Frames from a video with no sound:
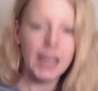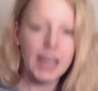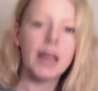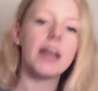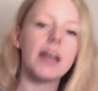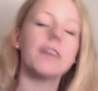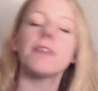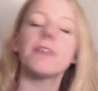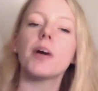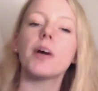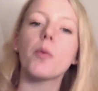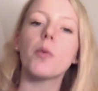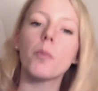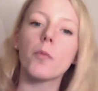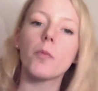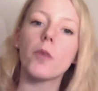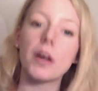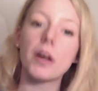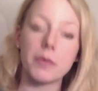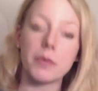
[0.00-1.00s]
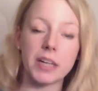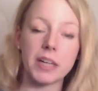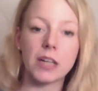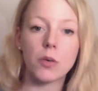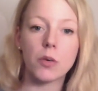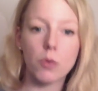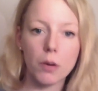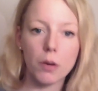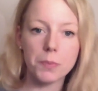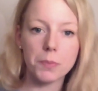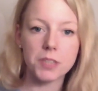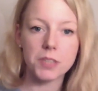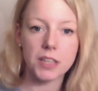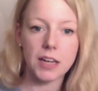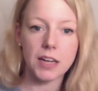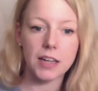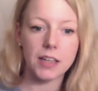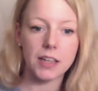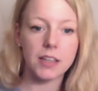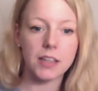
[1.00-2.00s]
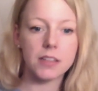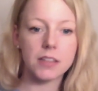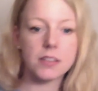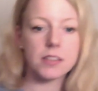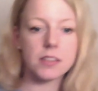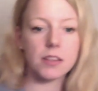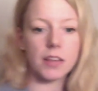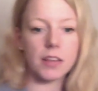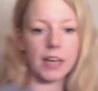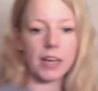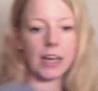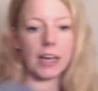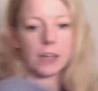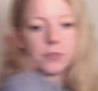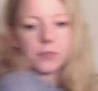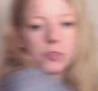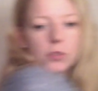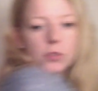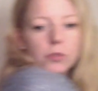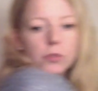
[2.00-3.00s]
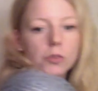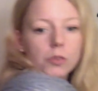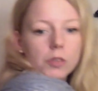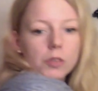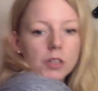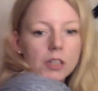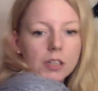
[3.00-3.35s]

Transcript: If I'm wearing cropped cardigans, they have to